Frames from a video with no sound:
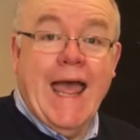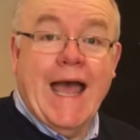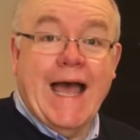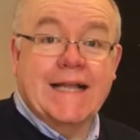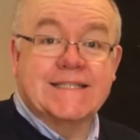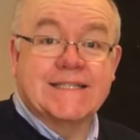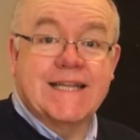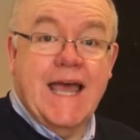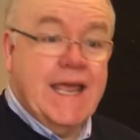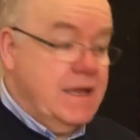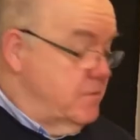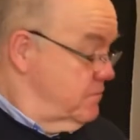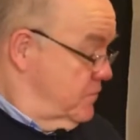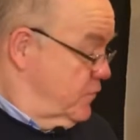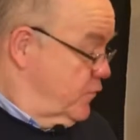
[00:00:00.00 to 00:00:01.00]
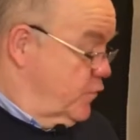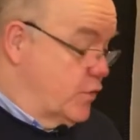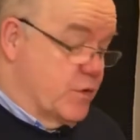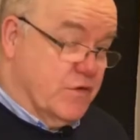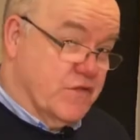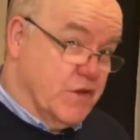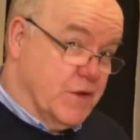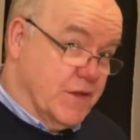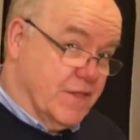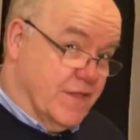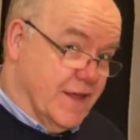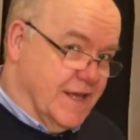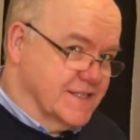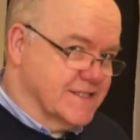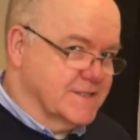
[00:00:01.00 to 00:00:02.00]
And today, we're reviewing
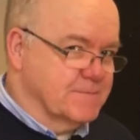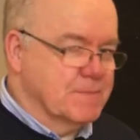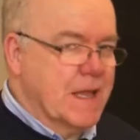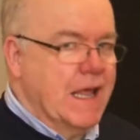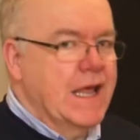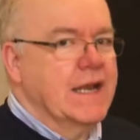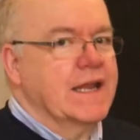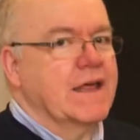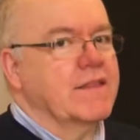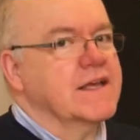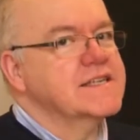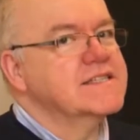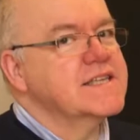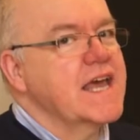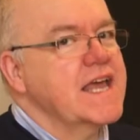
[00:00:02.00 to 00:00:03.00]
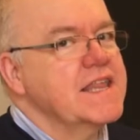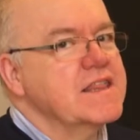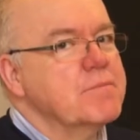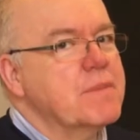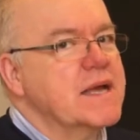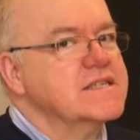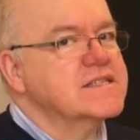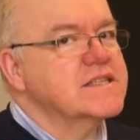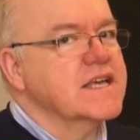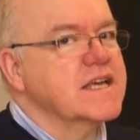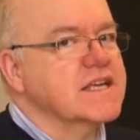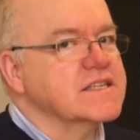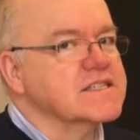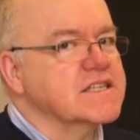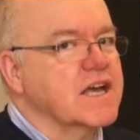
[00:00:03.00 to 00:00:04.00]
this. Now, they say the best
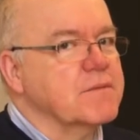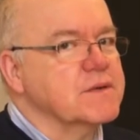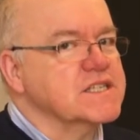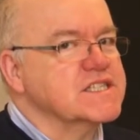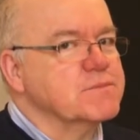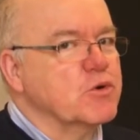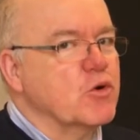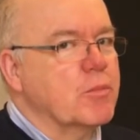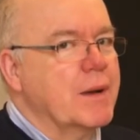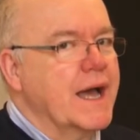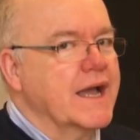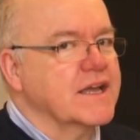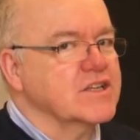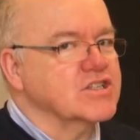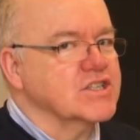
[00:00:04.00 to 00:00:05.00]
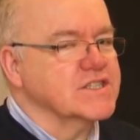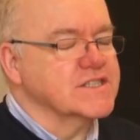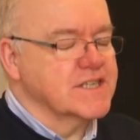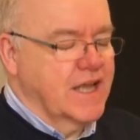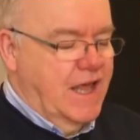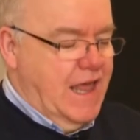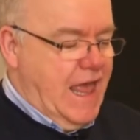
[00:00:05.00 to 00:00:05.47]
things come in small packages.